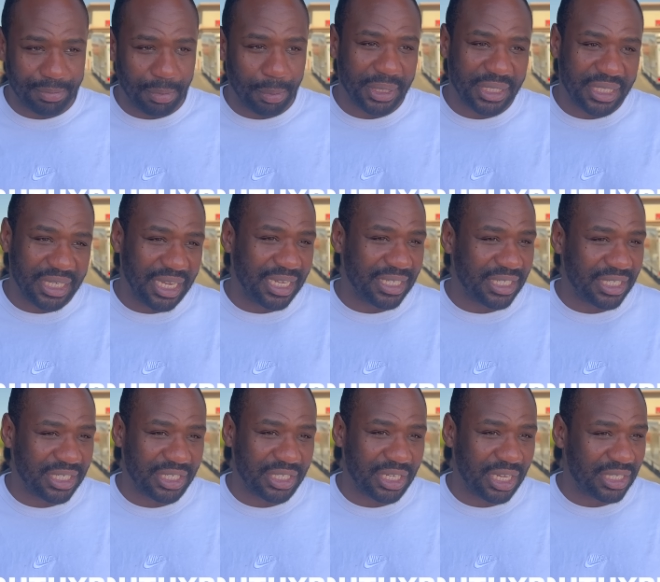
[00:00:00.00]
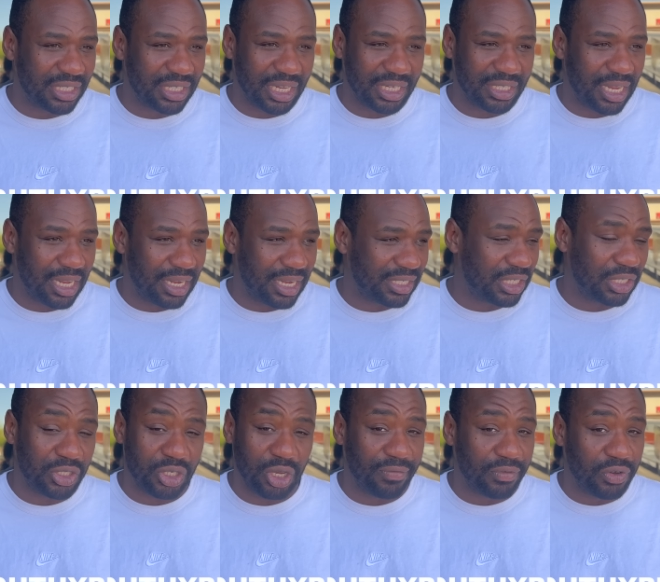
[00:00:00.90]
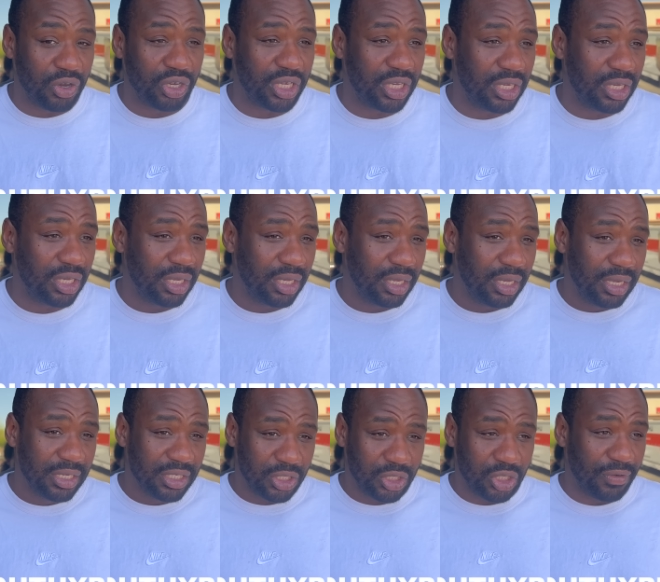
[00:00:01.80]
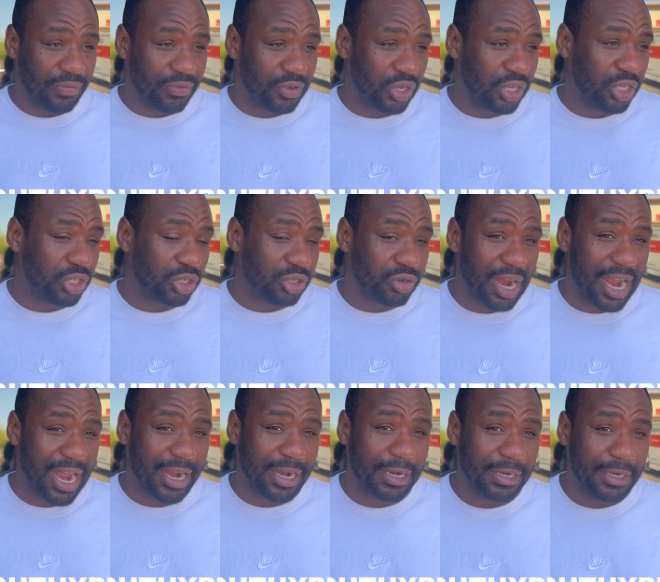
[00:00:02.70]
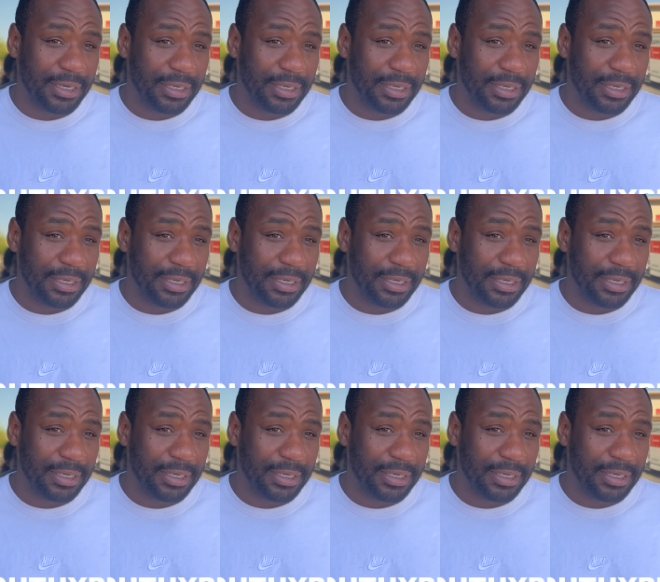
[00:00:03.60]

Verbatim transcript: But Matias is that's, that's, that's a tough cookie. It's a tough cookie to crack.